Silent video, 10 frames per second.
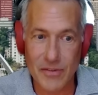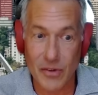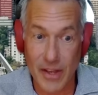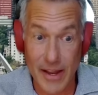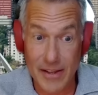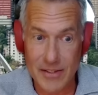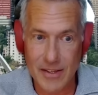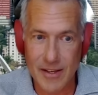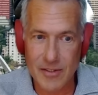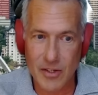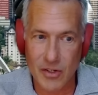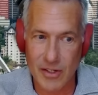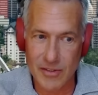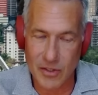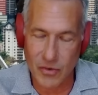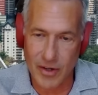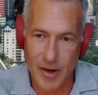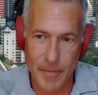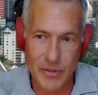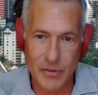So yeah, it's a great
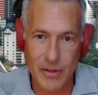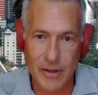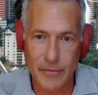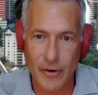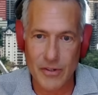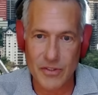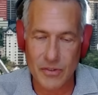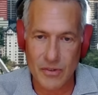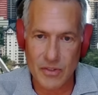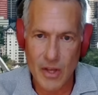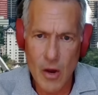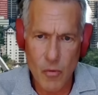opportunity for our students.